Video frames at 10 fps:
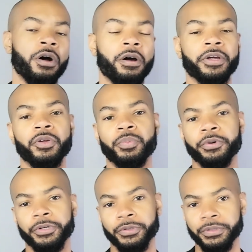are you
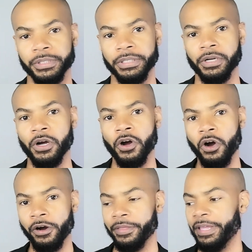producing?
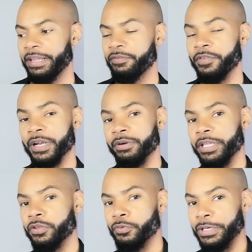Are they very
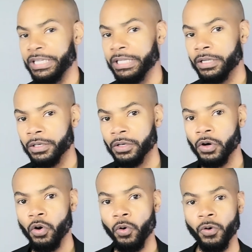unique
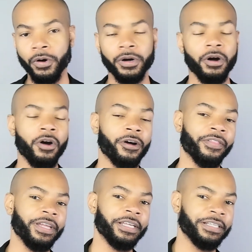or are
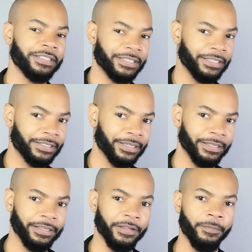they
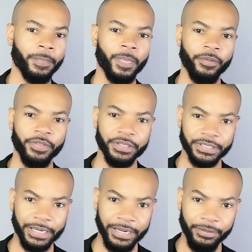consistently the
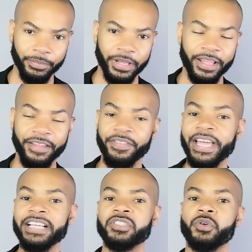same? And
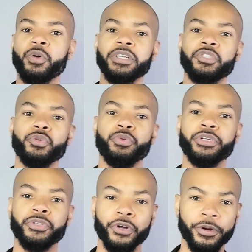that's going to
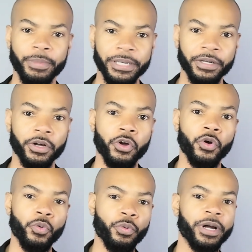determine
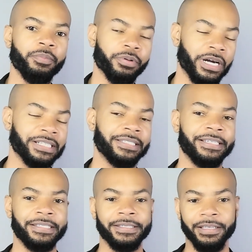what
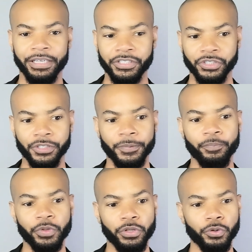process selection
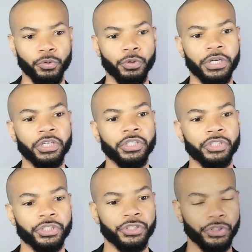you
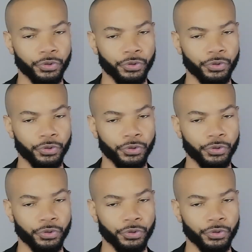should